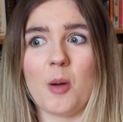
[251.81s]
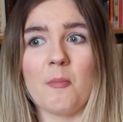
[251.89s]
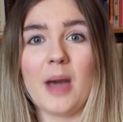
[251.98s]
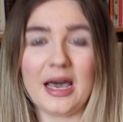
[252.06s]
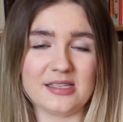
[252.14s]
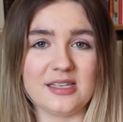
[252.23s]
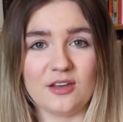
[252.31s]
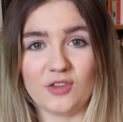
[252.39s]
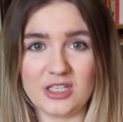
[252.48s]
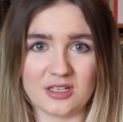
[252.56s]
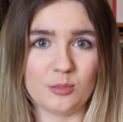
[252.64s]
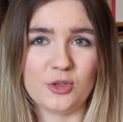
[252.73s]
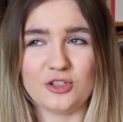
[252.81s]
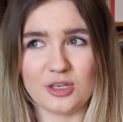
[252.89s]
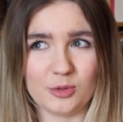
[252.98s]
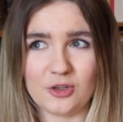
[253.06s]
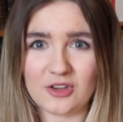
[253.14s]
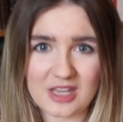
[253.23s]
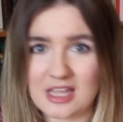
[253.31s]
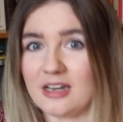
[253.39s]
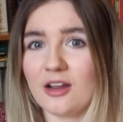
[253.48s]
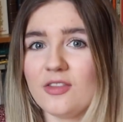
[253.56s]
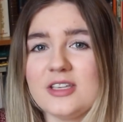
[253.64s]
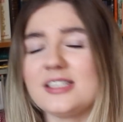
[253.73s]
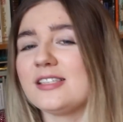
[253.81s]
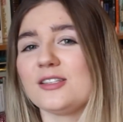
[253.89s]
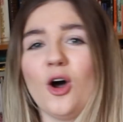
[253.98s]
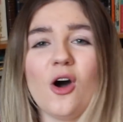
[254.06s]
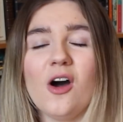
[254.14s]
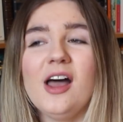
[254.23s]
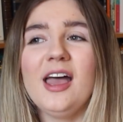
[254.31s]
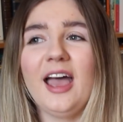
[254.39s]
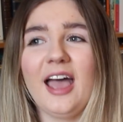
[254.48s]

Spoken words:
massive in WWE. Now, this is not